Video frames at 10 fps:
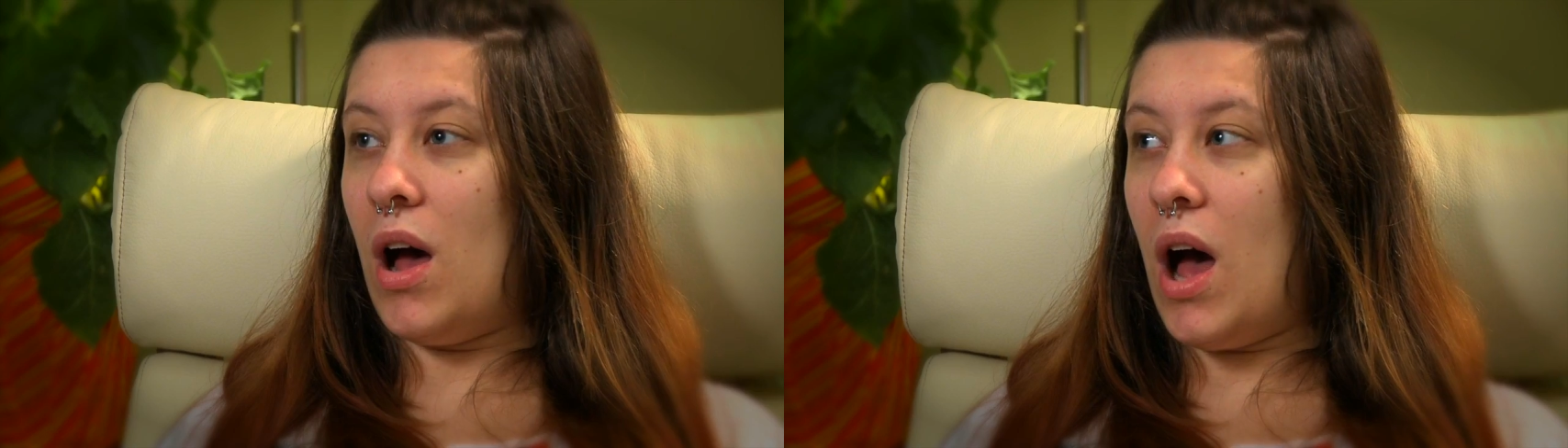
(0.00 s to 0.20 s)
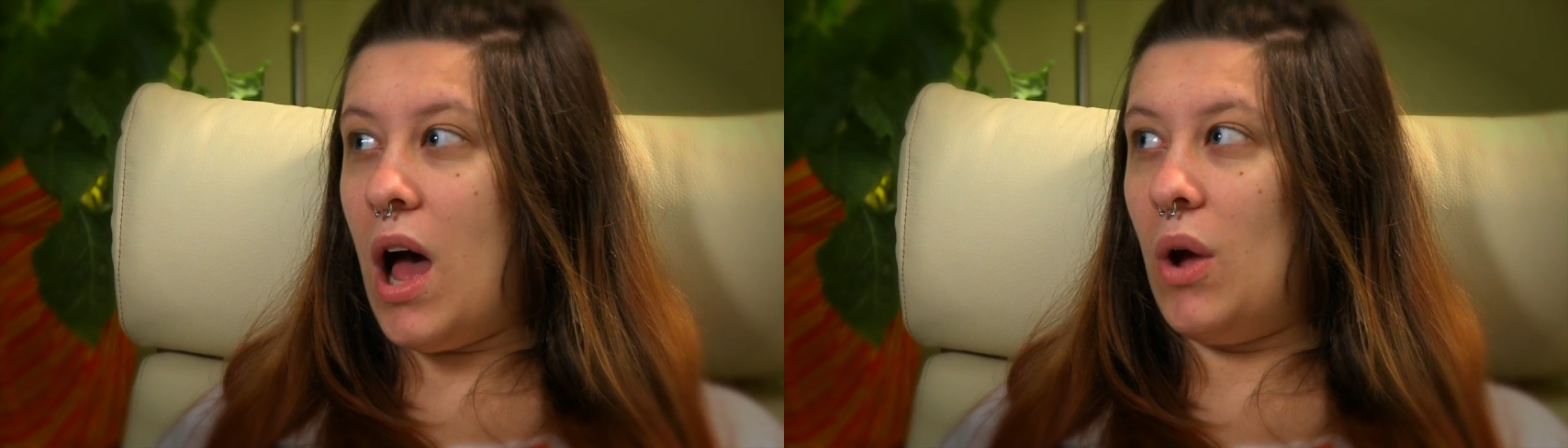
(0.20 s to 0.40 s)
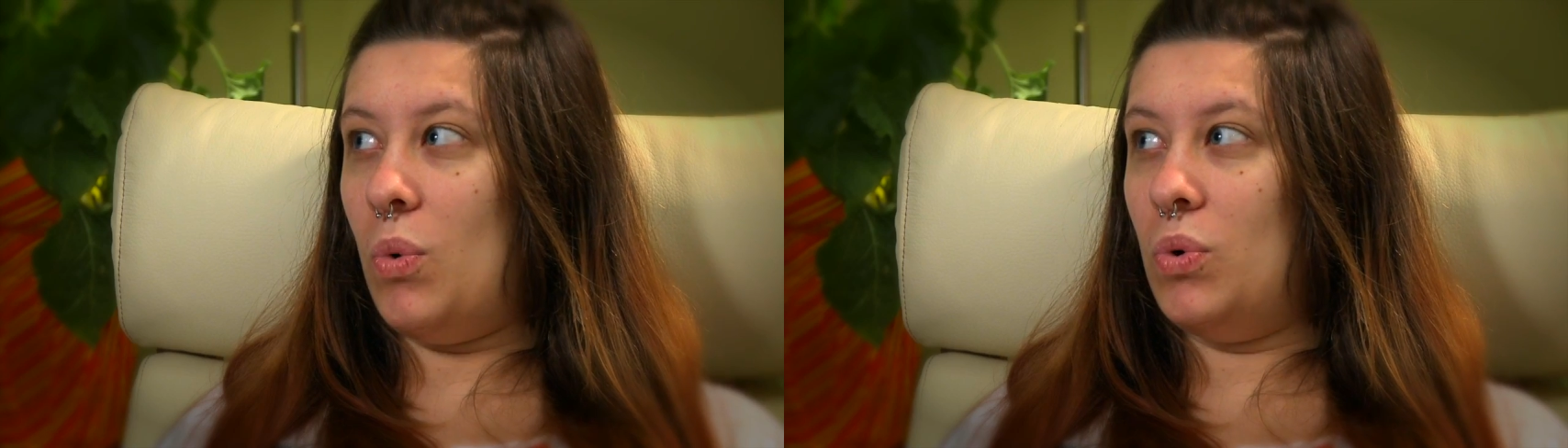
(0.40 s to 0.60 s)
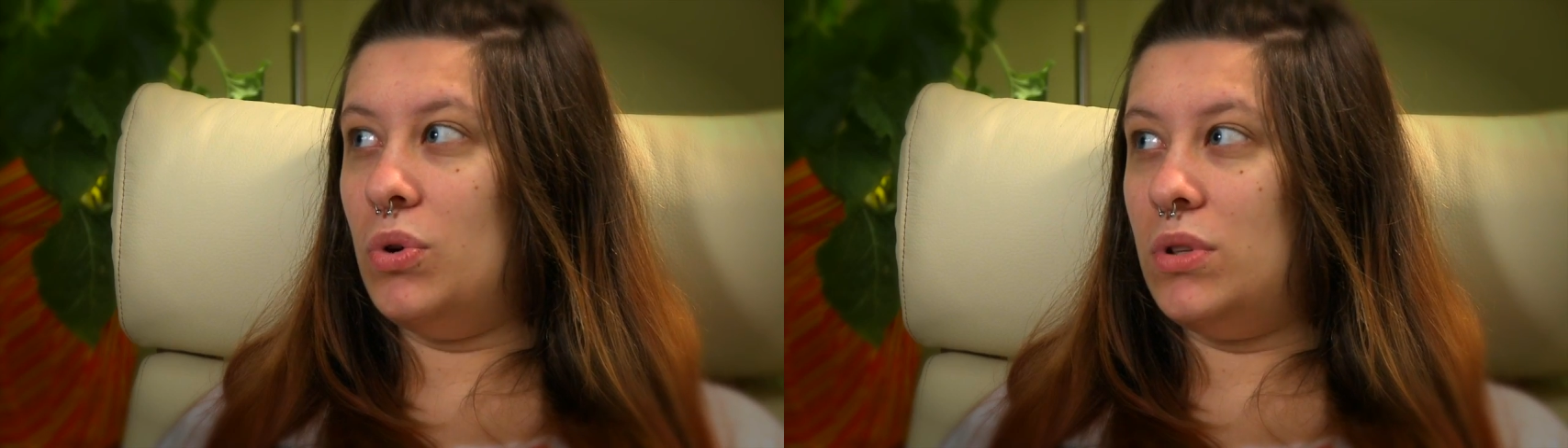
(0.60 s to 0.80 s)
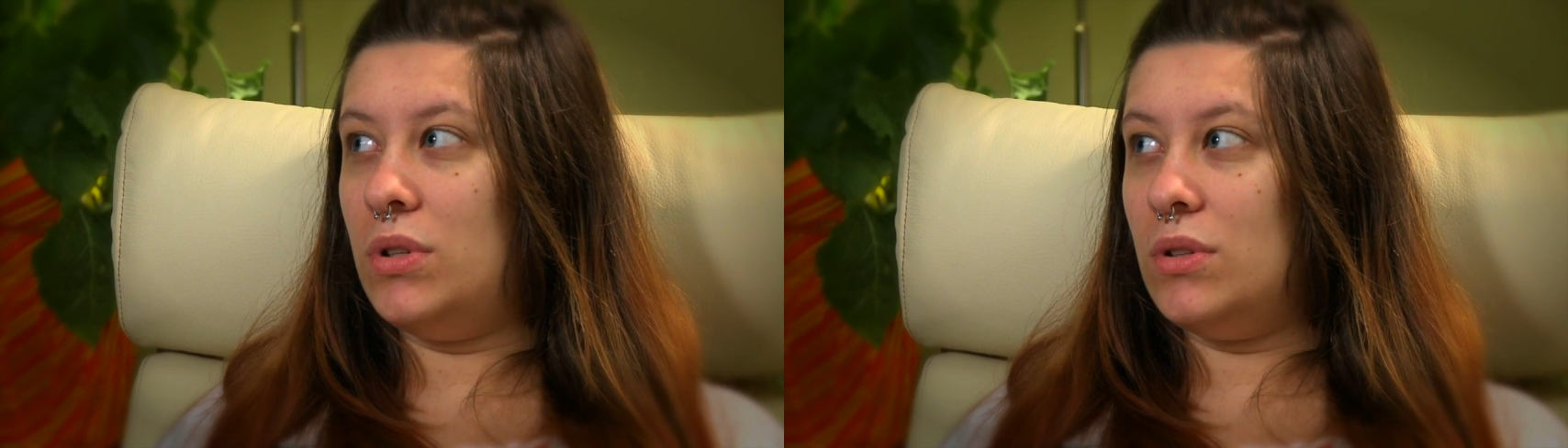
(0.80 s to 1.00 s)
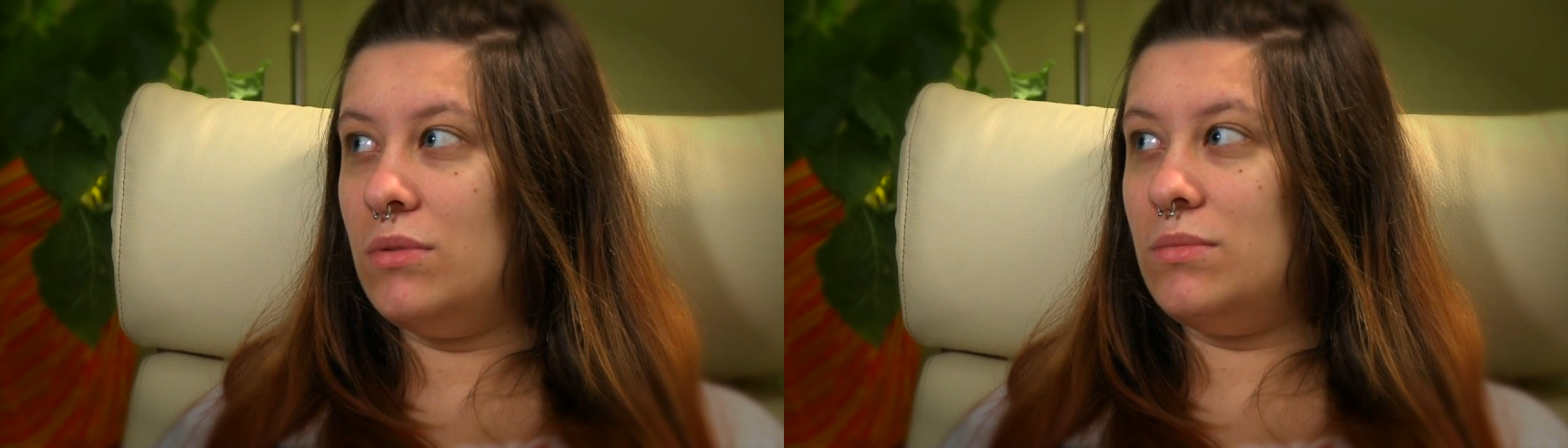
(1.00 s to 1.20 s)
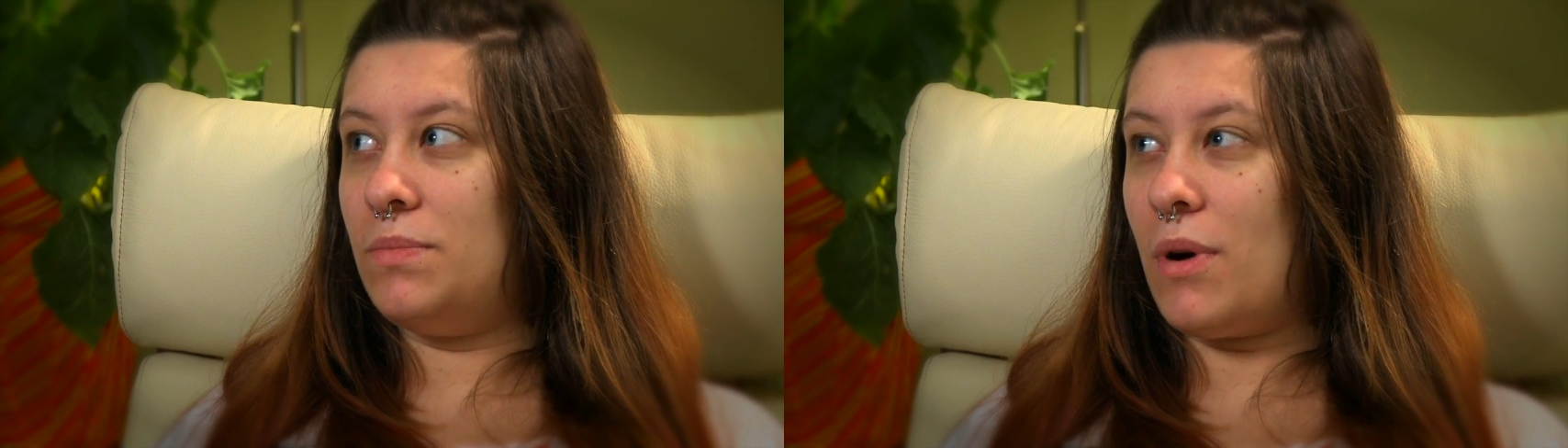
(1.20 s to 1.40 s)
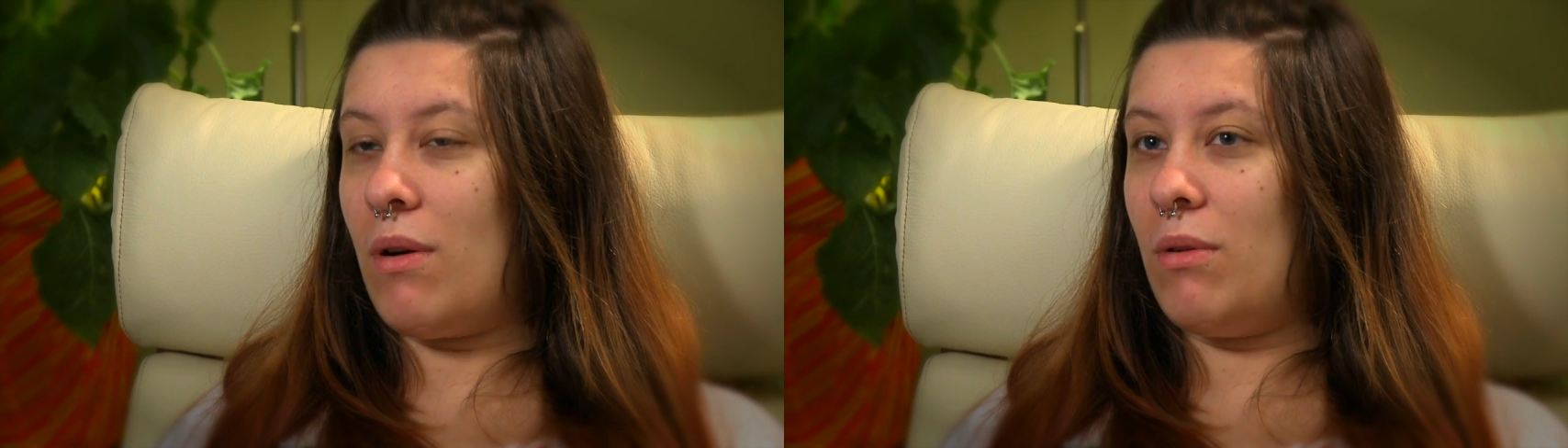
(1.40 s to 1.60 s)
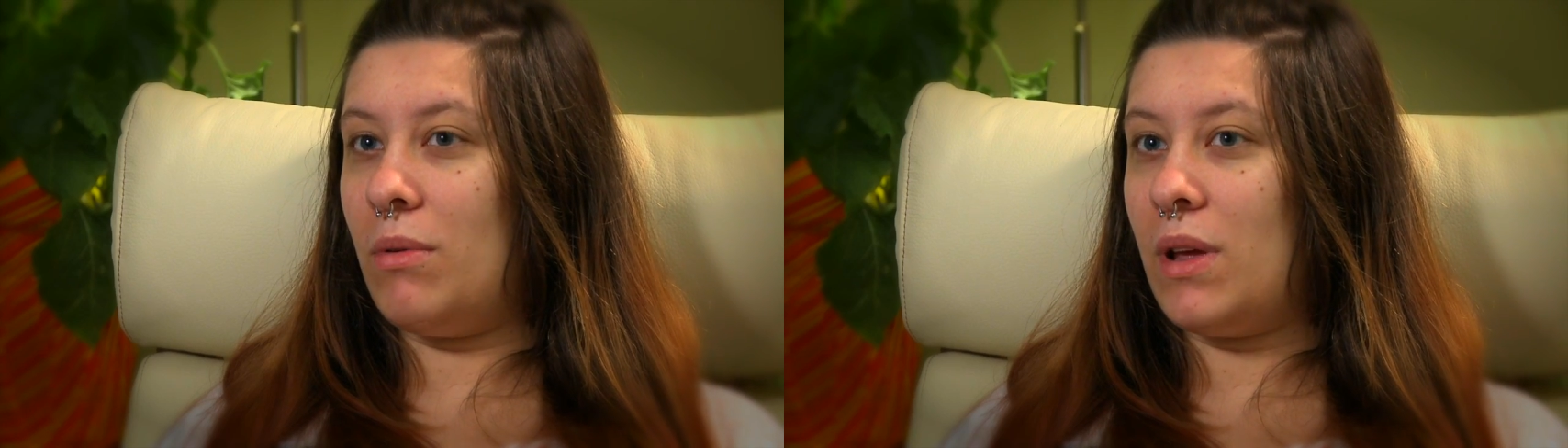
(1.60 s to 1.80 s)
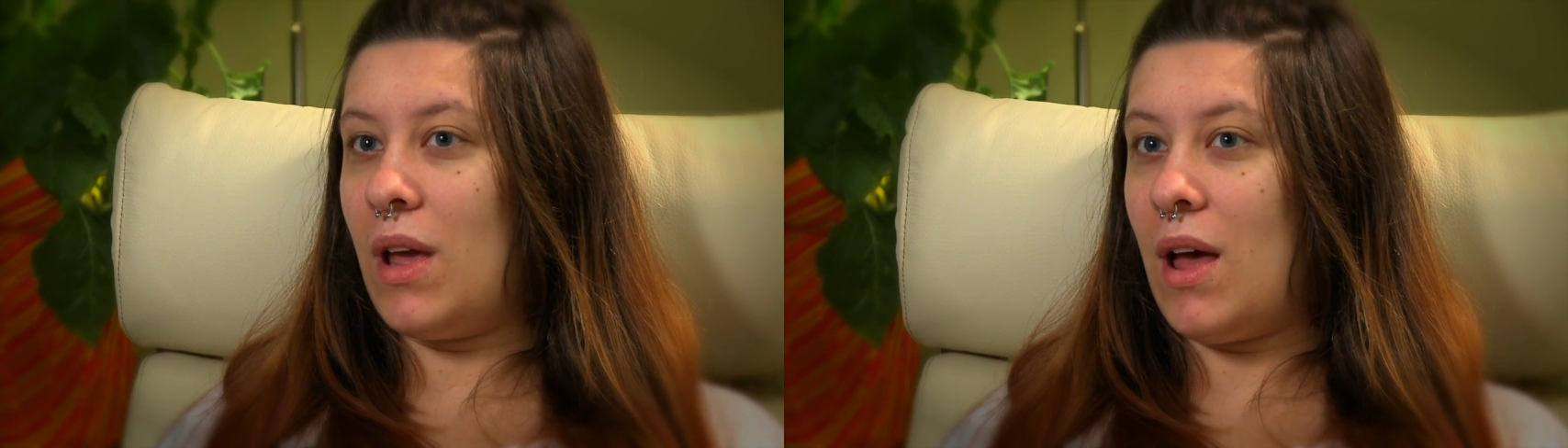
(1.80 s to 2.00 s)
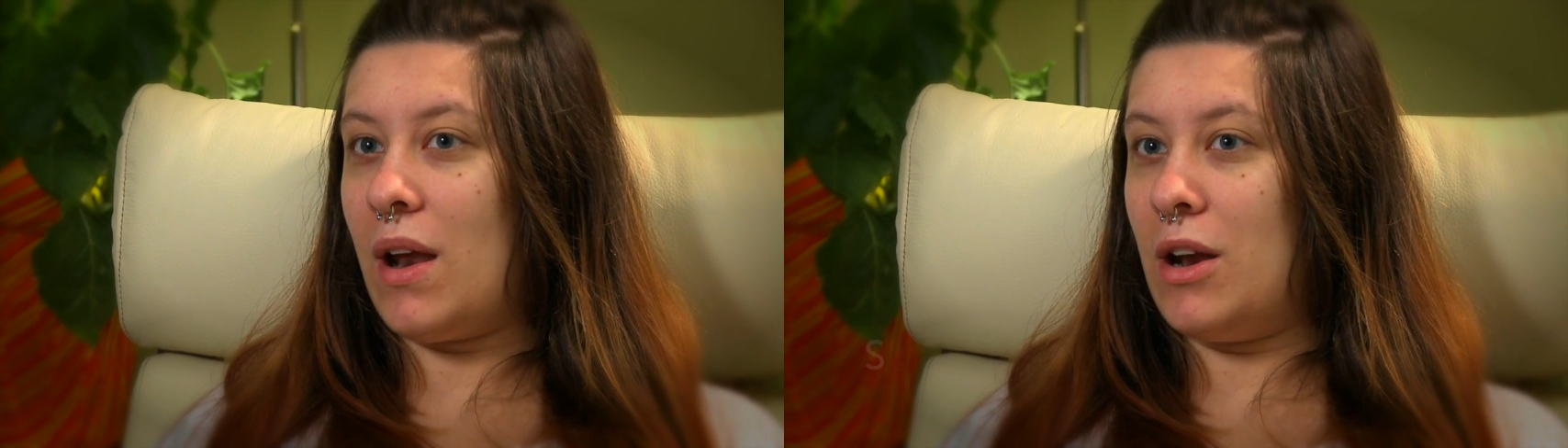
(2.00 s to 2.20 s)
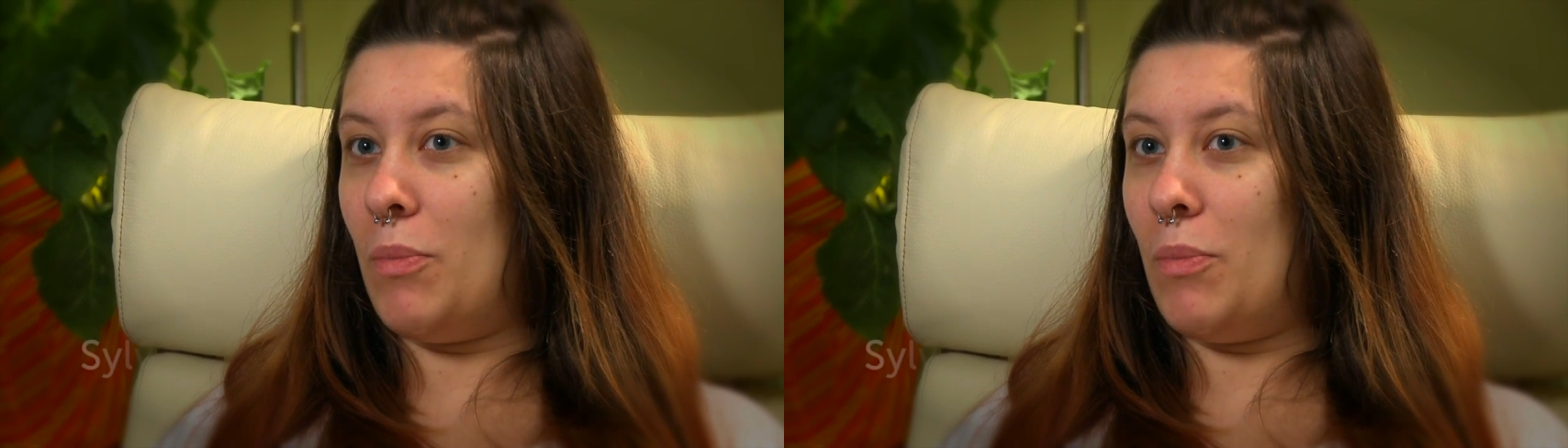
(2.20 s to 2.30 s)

I would probably had an